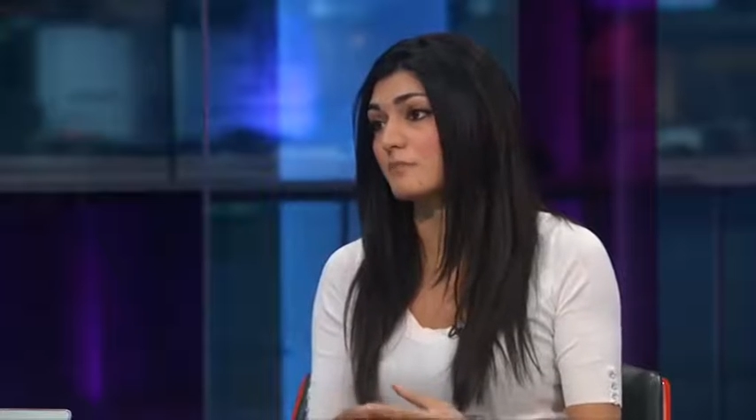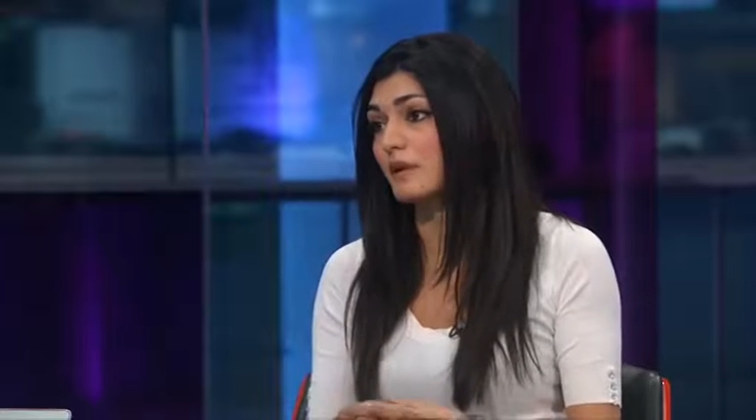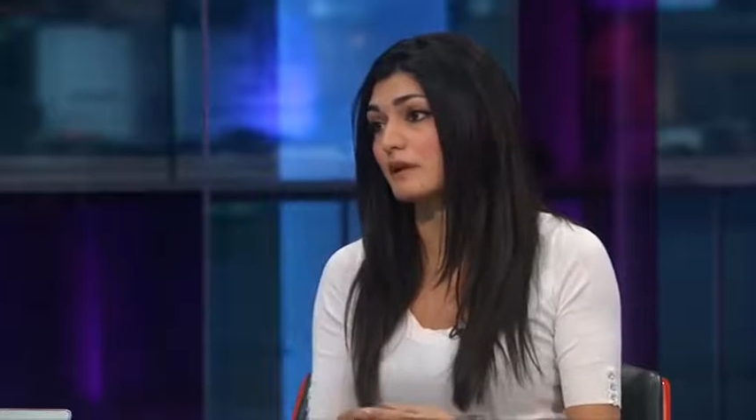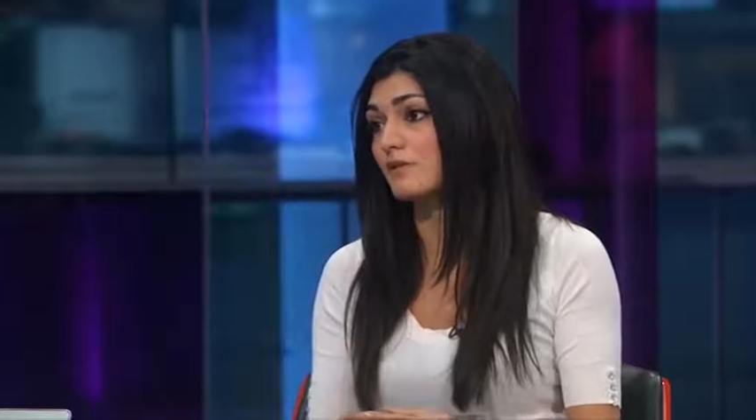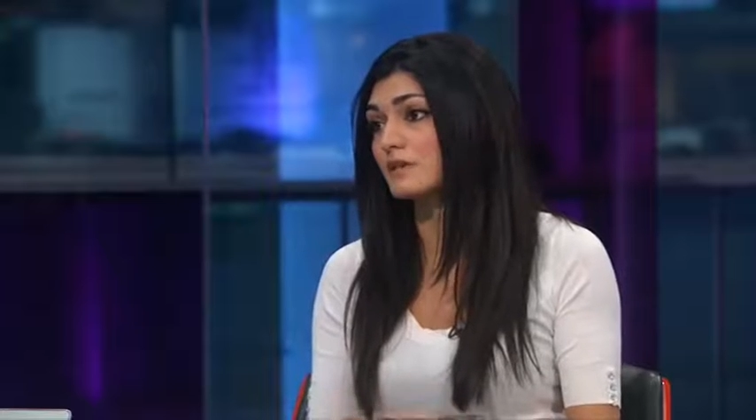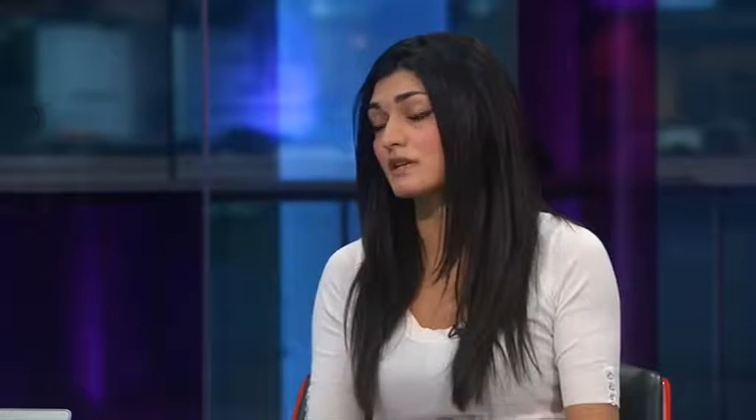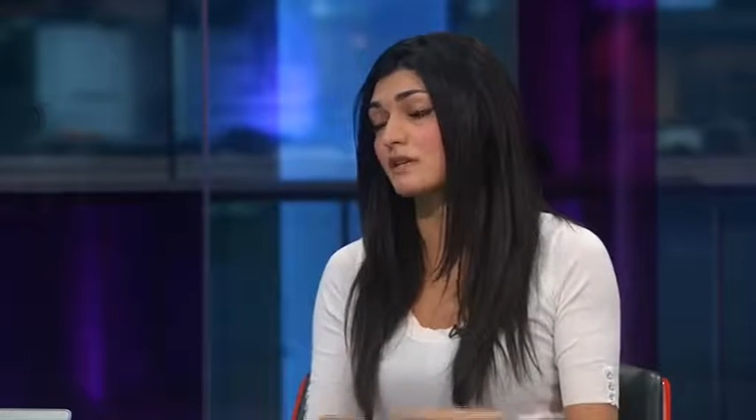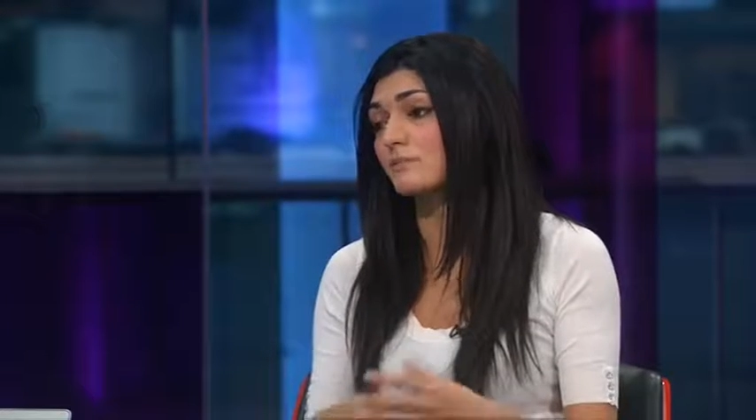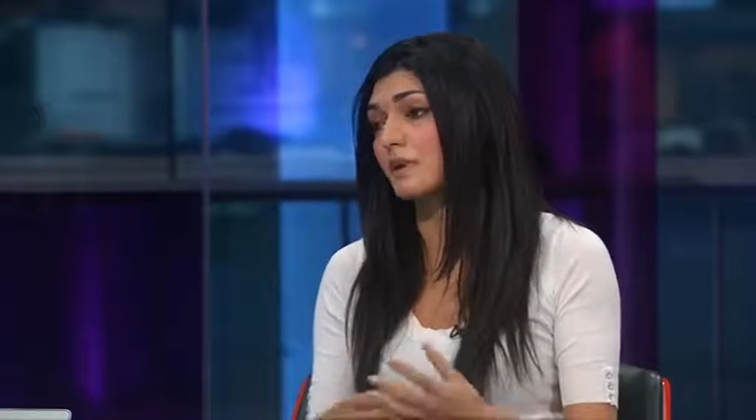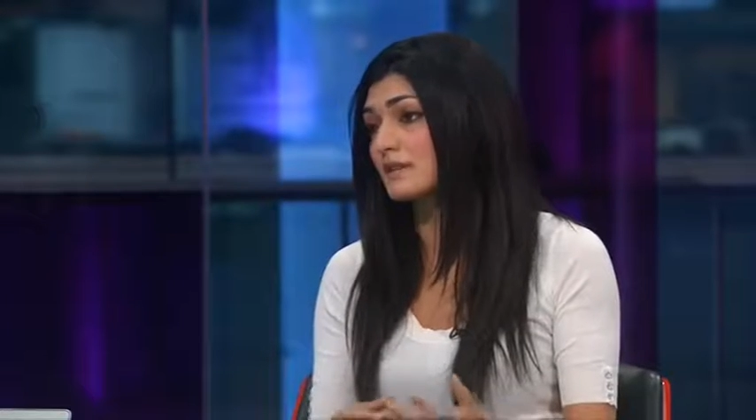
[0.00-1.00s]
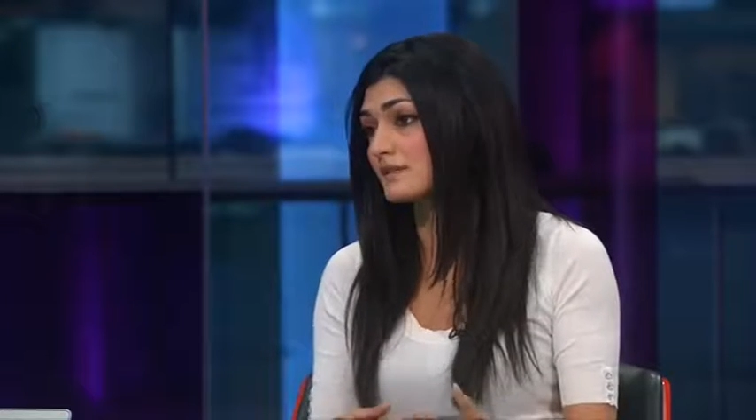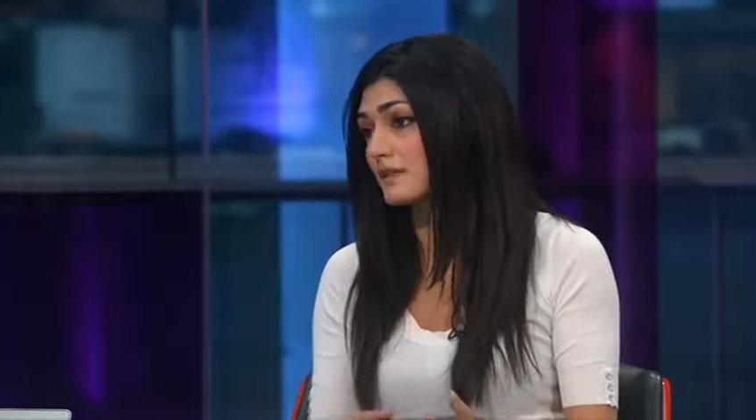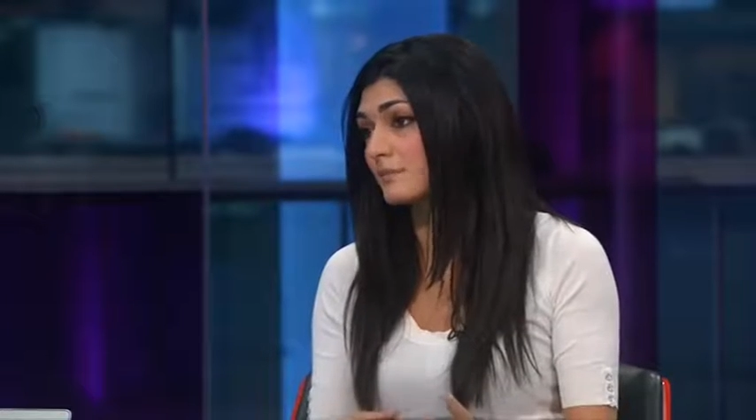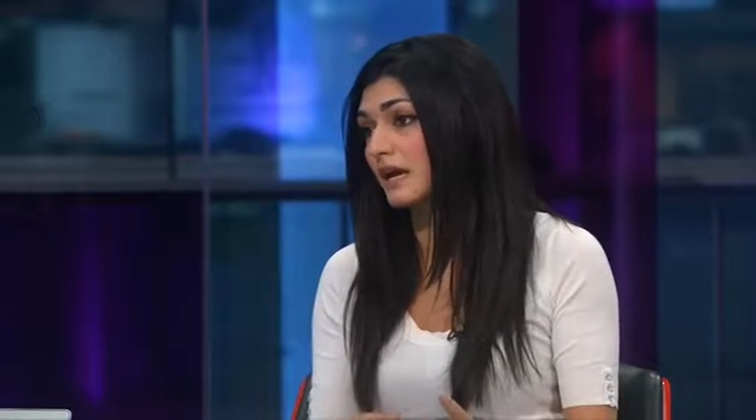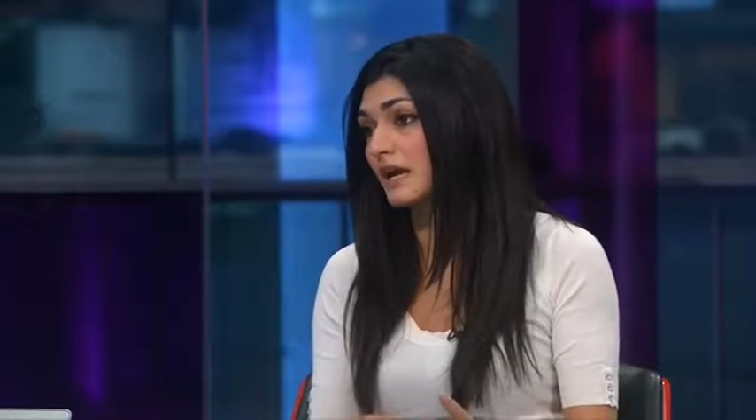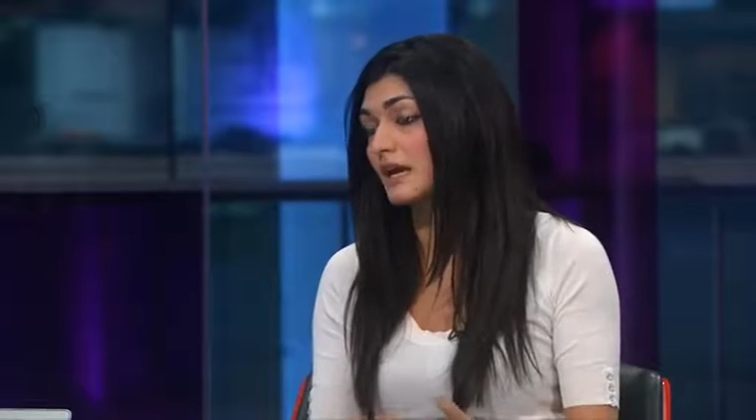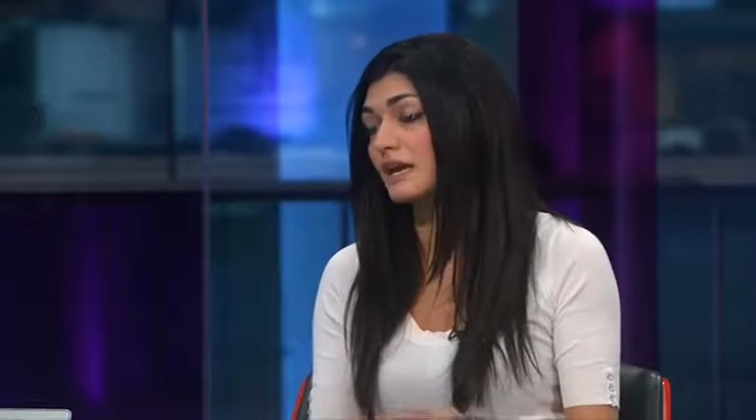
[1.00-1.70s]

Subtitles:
pay rise in our basic pay.